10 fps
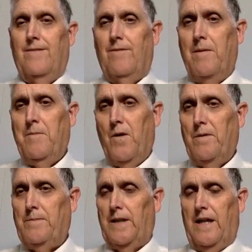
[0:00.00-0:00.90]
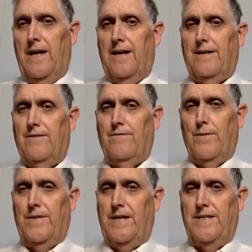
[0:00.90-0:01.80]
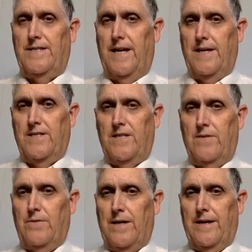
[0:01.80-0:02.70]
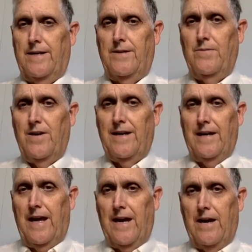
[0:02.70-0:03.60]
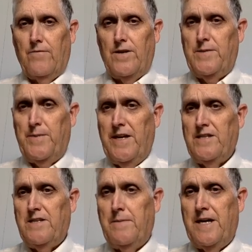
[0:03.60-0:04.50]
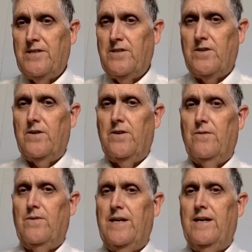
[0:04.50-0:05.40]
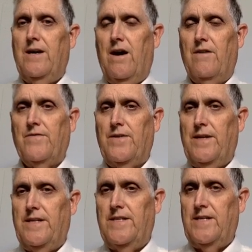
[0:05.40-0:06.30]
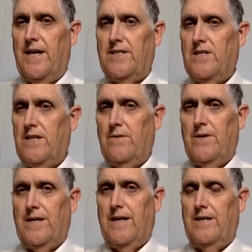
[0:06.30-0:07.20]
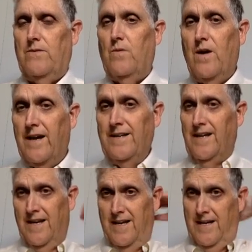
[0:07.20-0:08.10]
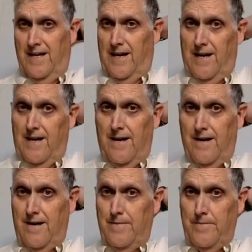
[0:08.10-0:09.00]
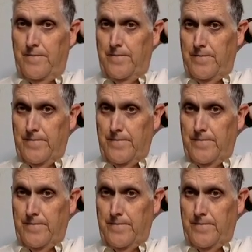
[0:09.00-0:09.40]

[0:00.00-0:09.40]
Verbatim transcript: one more plug for the ECHT 191. Every spring semester, we offer the ECHT 191. Um,